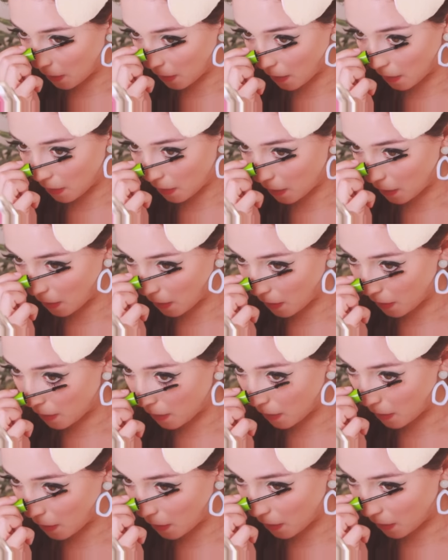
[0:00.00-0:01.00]

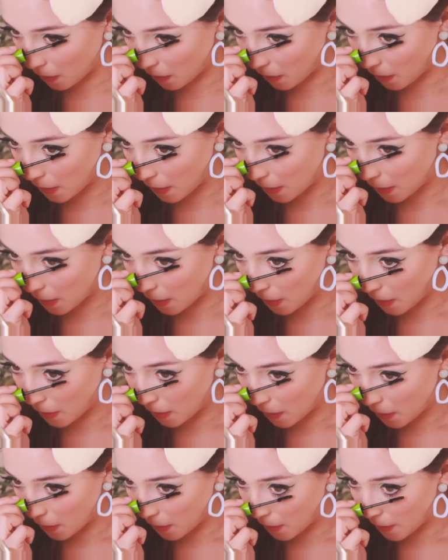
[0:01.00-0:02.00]

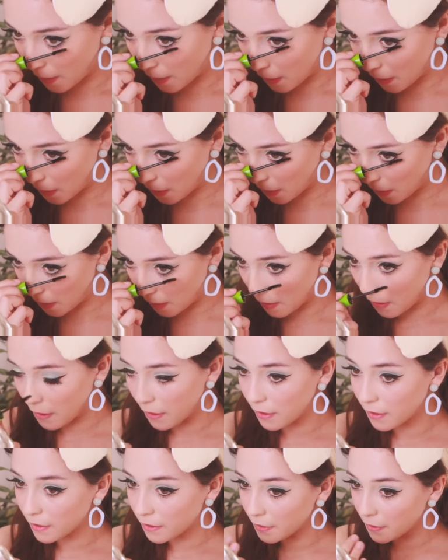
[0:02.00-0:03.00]

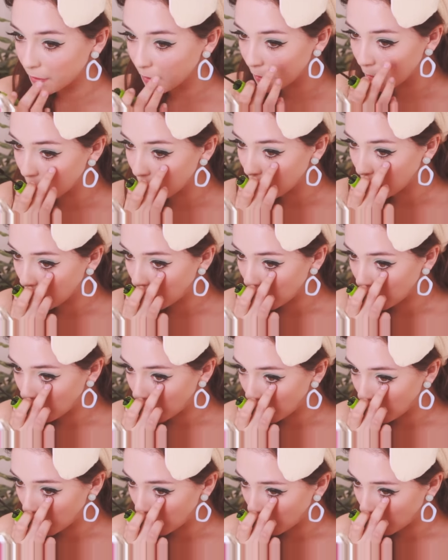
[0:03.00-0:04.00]

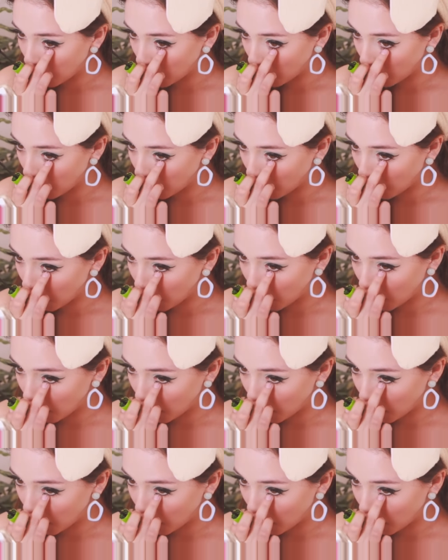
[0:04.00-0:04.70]
Nothing is said.